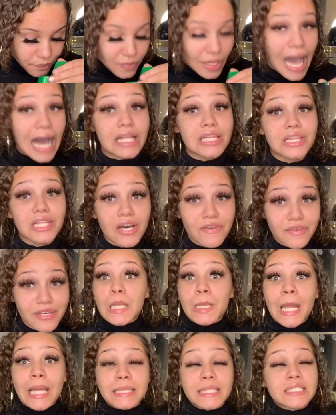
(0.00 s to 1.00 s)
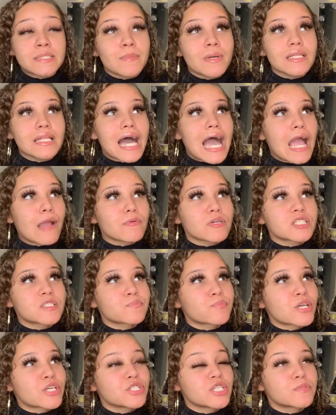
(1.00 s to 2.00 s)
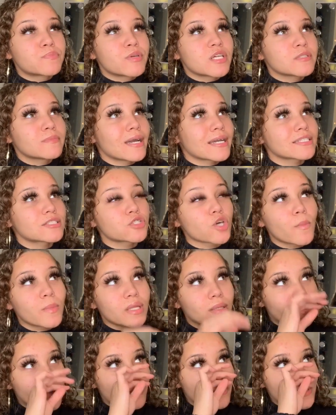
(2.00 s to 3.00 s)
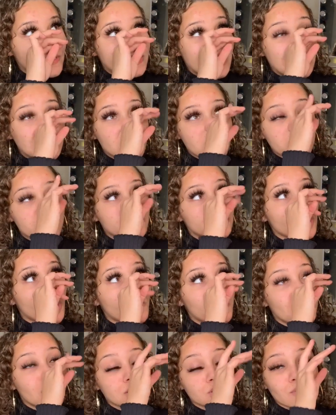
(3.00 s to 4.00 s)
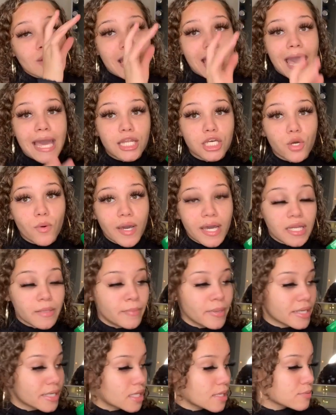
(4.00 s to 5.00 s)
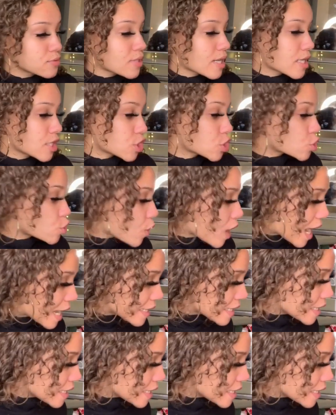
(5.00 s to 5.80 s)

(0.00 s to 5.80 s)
I love it. Like the smell of Irish Spring just brings back so many memories. I love it so much. So I had to go ahead and pick it up so I could try